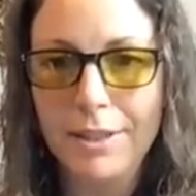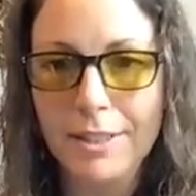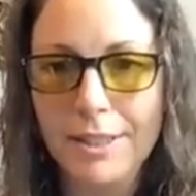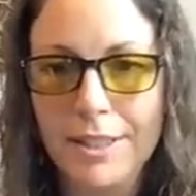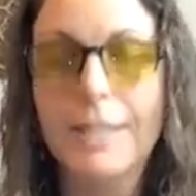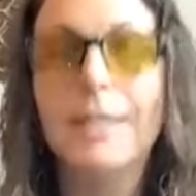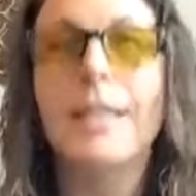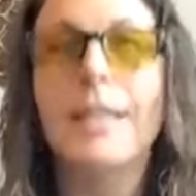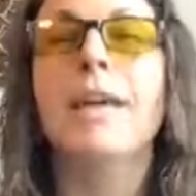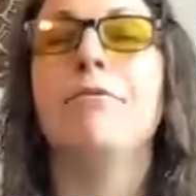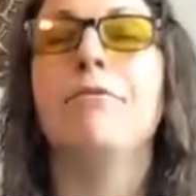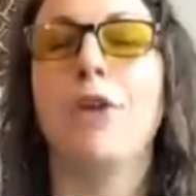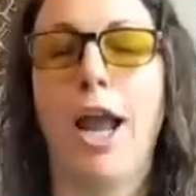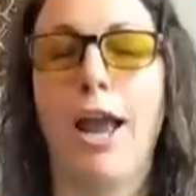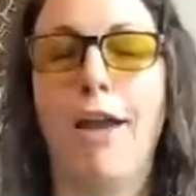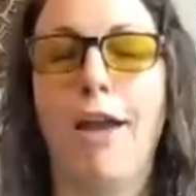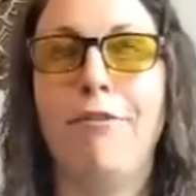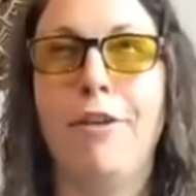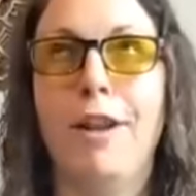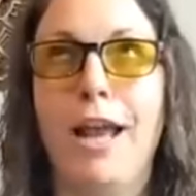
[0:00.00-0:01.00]
to sit for
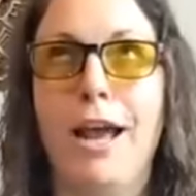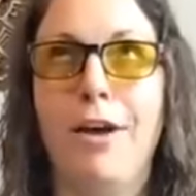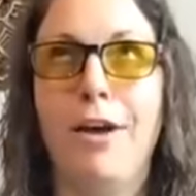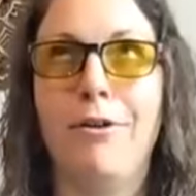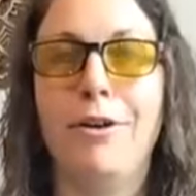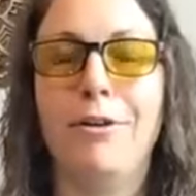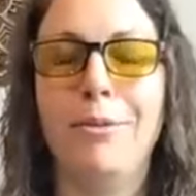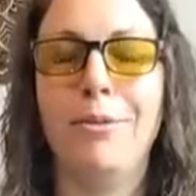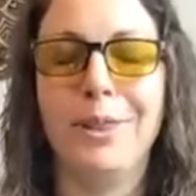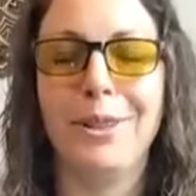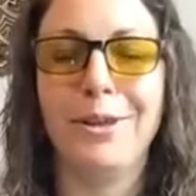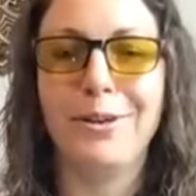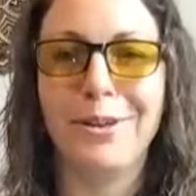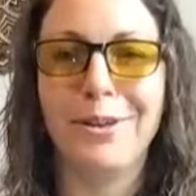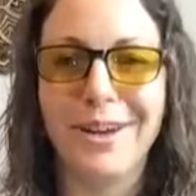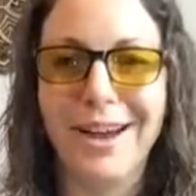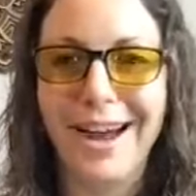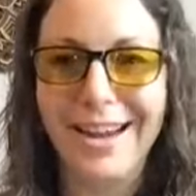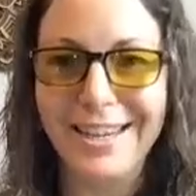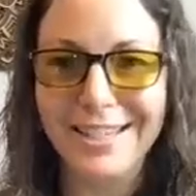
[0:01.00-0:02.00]
half an hour with
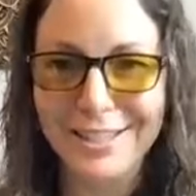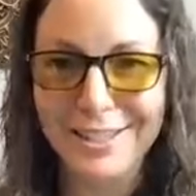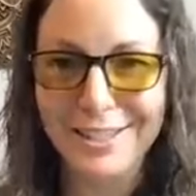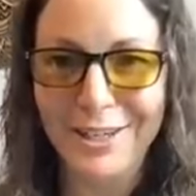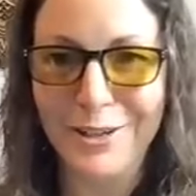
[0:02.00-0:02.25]
our eyes